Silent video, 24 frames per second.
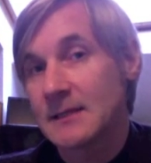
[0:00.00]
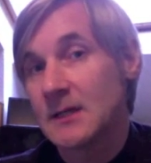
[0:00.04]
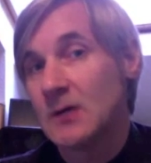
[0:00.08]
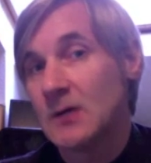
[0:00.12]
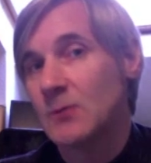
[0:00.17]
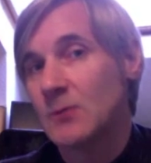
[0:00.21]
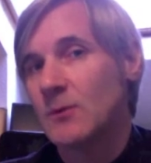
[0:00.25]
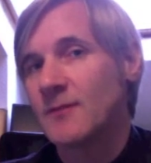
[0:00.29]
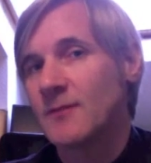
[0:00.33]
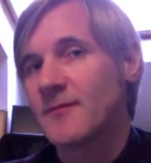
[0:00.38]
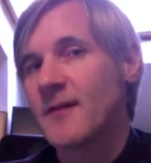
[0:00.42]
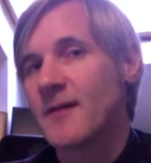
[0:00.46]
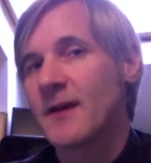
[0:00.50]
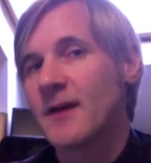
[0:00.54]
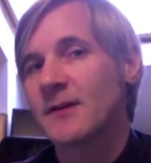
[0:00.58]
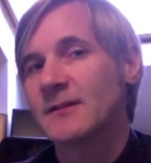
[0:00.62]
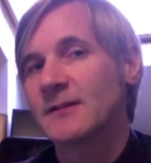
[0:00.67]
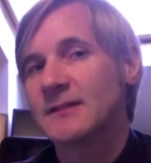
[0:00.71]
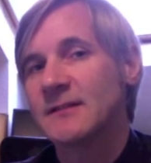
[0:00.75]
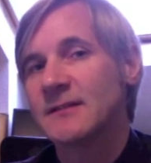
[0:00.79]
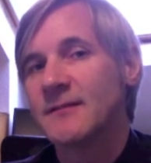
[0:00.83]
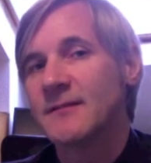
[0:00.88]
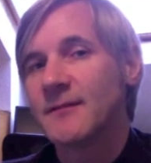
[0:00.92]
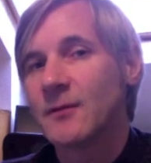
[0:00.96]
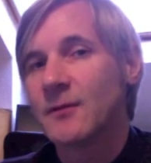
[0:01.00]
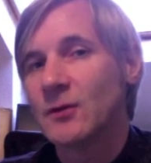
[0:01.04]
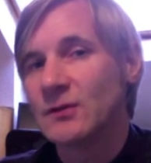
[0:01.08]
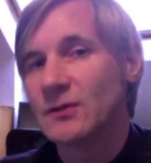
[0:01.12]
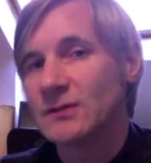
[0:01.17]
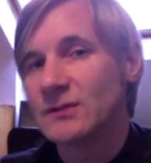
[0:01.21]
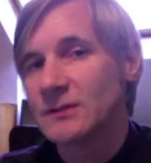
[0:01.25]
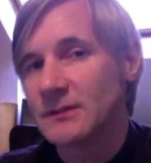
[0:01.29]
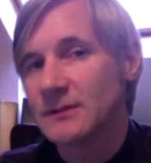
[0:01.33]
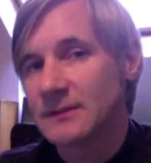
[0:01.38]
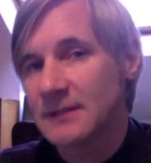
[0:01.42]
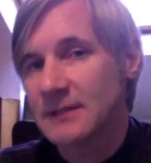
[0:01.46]
what factors
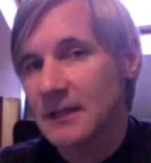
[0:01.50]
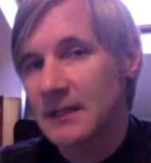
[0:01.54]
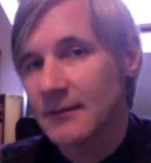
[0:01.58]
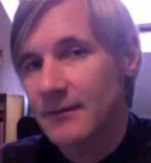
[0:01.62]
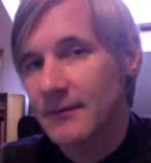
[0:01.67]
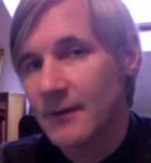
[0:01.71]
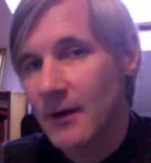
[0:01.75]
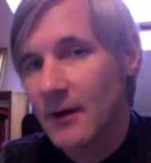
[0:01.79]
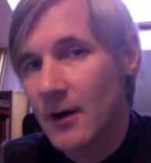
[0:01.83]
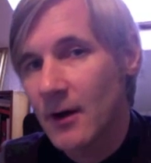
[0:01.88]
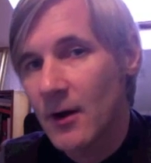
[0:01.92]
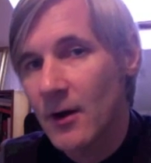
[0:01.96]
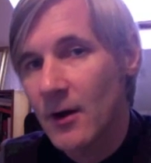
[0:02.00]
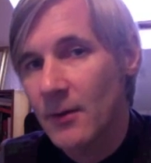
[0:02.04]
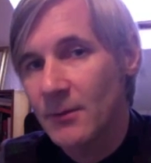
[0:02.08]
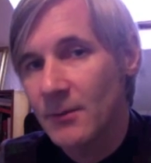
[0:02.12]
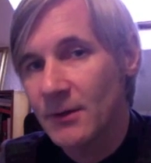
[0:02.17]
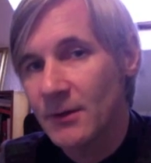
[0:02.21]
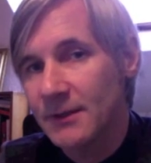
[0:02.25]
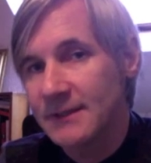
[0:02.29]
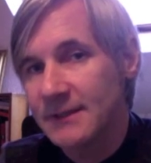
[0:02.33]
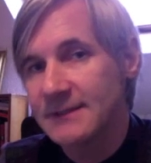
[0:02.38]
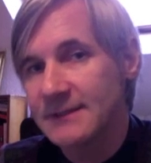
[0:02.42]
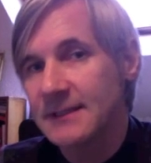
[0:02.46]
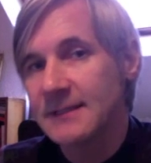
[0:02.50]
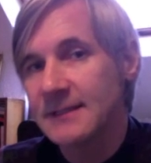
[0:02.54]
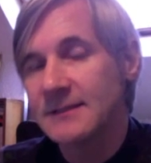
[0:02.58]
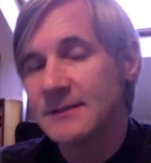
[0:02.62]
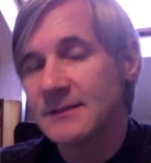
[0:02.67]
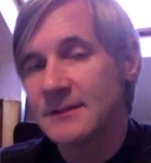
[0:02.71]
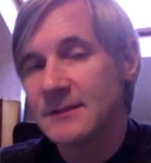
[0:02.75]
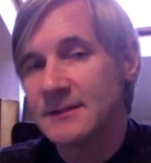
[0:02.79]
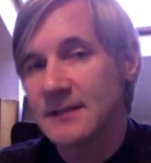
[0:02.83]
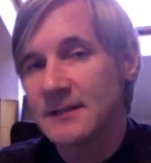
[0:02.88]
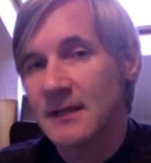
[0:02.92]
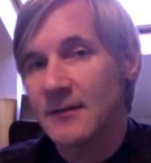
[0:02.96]
influenced your self-harm, your decision to
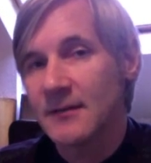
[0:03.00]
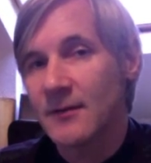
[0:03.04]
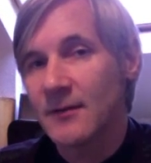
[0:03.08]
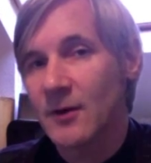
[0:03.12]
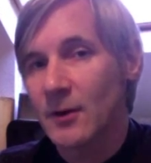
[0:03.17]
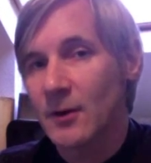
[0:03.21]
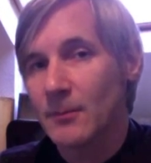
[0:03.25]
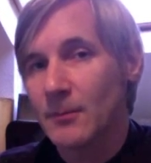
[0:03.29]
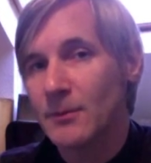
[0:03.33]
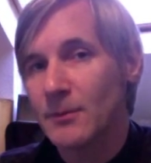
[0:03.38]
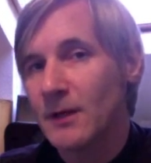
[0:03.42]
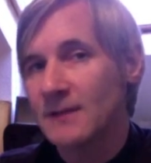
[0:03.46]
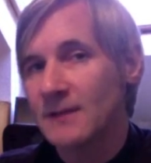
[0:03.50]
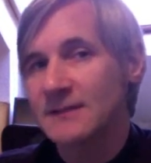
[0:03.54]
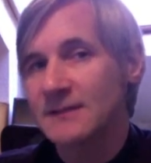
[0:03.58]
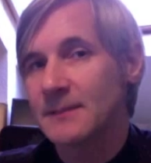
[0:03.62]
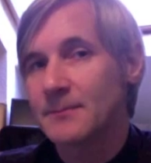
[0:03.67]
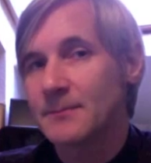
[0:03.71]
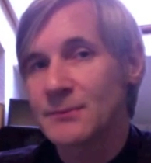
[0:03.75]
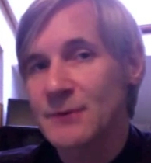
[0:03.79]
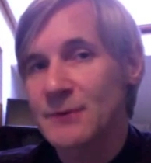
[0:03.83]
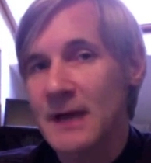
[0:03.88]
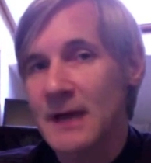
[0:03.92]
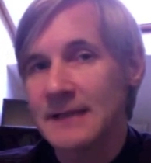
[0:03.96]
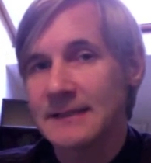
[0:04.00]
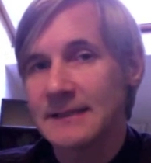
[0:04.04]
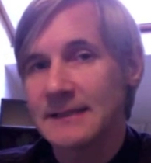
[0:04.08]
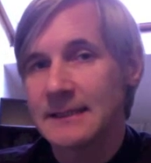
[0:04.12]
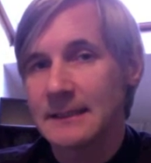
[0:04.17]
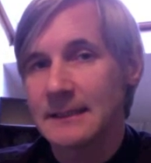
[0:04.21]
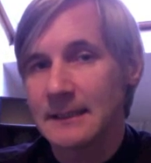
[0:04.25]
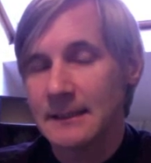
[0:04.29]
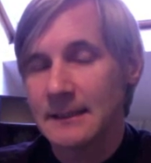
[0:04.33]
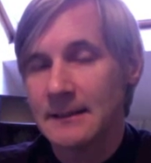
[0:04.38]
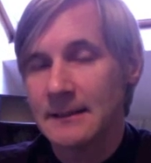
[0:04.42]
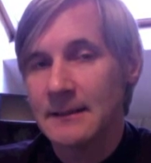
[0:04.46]
self-harm, not
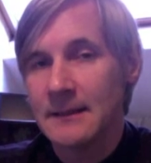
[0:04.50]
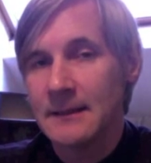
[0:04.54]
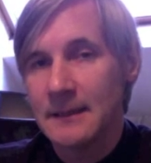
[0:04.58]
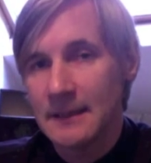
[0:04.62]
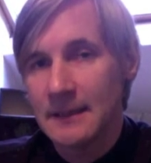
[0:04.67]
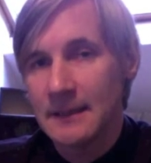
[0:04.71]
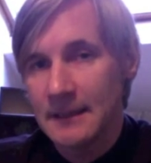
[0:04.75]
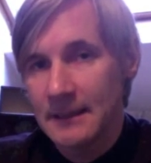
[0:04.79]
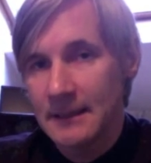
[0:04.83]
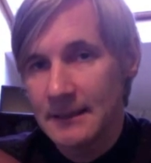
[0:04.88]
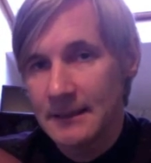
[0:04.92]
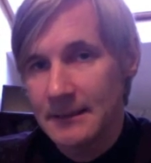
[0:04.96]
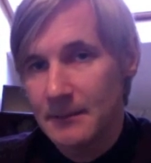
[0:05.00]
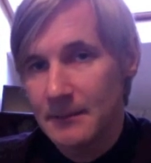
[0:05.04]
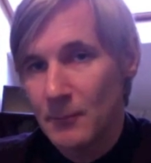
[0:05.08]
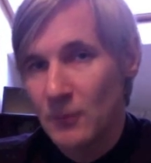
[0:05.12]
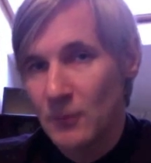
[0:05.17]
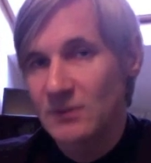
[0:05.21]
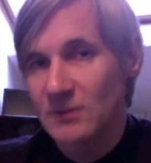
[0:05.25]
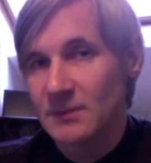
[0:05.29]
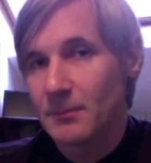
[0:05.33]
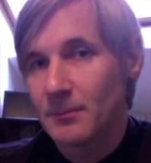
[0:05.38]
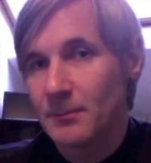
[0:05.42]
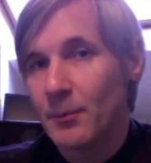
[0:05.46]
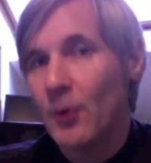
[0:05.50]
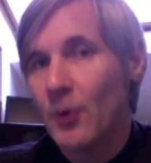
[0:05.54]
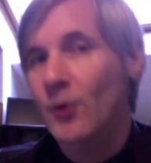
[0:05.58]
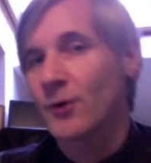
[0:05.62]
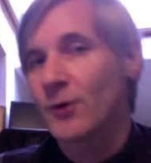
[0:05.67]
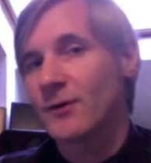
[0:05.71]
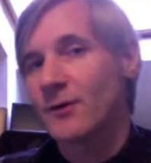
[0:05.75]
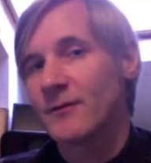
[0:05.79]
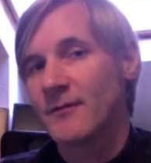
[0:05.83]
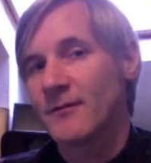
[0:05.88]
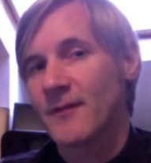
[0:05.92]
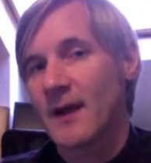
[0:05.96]
surprisingly, the most
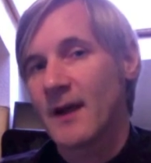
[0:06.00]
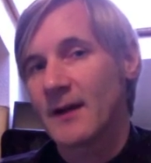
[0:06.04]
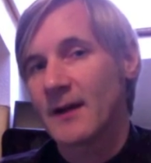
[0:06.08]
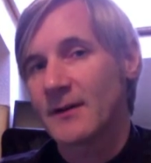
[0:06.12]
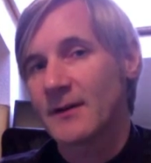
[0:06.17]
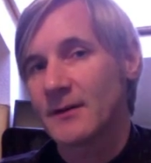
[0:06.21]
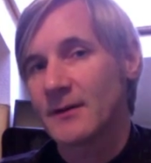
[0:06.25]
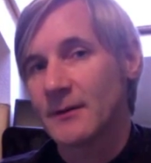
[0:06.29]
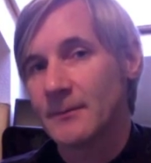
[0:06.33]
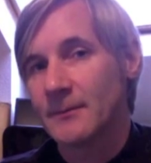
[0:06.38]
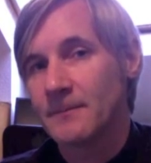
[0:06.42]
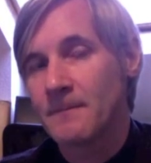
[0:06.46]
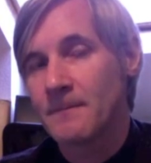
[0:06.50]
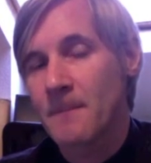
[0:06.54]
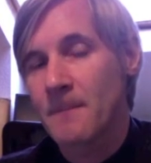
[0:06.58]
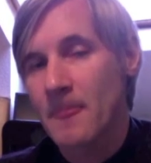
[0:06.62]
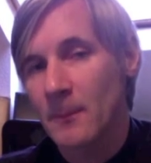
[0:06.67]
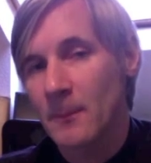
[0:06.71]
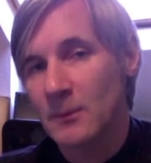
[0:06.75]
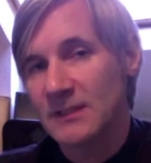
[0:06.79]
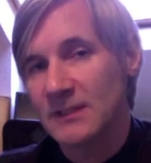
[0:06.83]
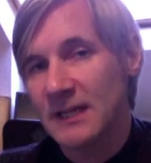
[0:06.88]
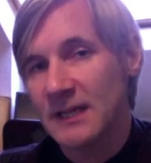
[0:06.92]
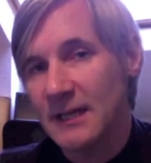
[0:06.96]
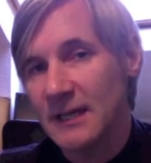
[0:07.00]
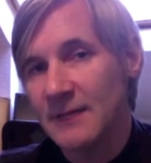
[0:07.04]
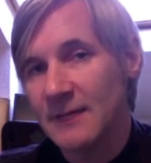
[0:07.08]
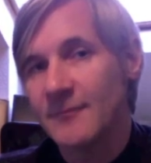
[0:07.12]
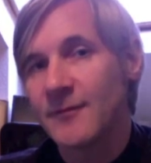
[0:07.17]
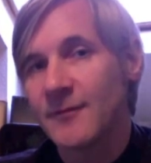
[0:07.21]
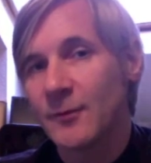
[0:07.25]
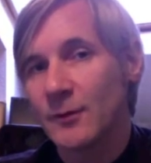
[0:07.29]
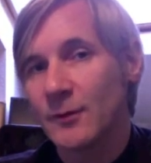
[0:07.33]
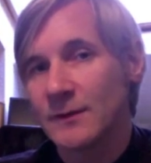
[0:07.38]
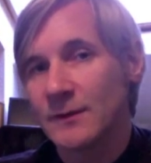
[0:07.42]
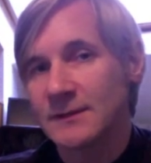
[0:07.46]
important factor was
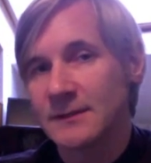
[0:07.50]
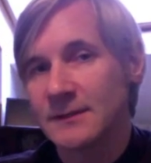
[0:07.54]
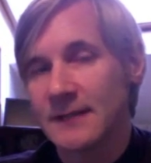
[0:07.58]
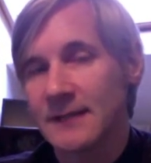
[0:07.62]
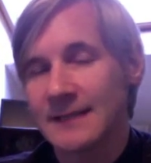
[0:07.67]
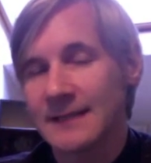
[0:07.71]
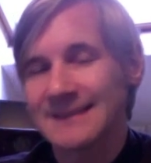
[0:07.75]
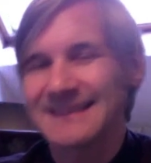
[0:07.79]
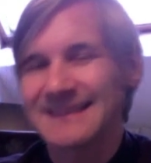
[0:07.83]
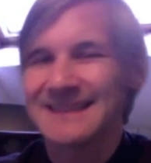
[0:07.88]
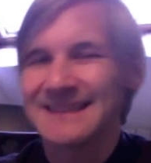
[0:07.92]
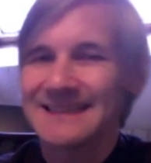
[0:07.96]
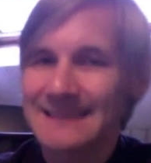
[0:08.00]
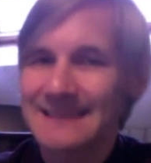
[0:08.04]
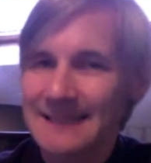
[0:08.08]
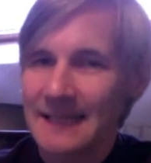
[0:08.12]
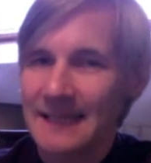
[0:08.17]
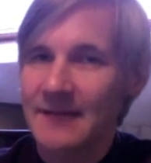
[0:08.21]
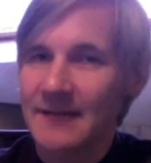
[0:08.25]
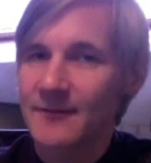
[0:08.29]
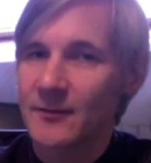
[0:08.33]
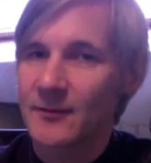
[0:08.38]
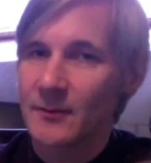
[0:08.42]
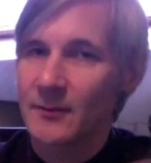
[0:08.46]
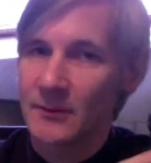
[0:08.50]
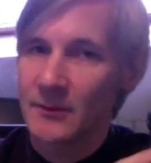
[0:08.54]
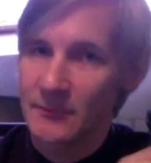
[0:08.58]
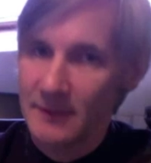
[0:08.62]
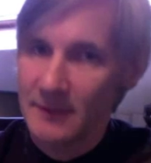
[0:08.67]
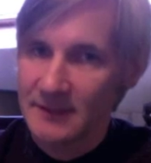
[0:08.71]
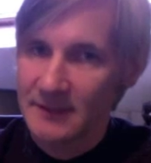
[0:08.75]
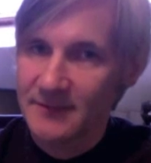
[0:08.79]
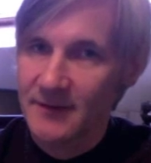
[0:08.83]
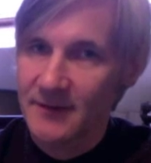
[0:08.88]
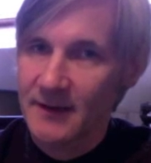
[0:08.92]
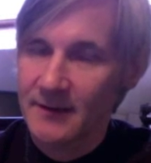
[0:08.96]
influenced, and that's distinct from a
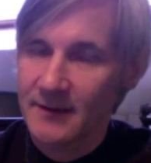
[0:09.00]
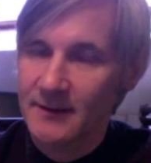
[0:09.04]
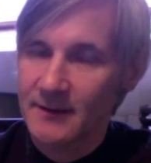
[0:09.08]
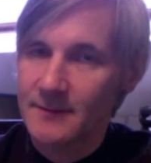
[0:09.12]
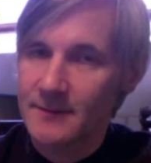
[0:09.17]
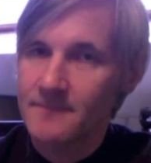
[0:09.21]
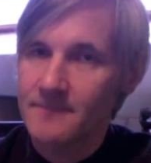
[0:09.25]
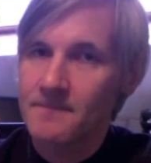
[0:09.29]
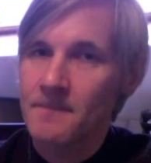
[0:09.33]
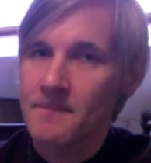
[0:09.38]
risk factor.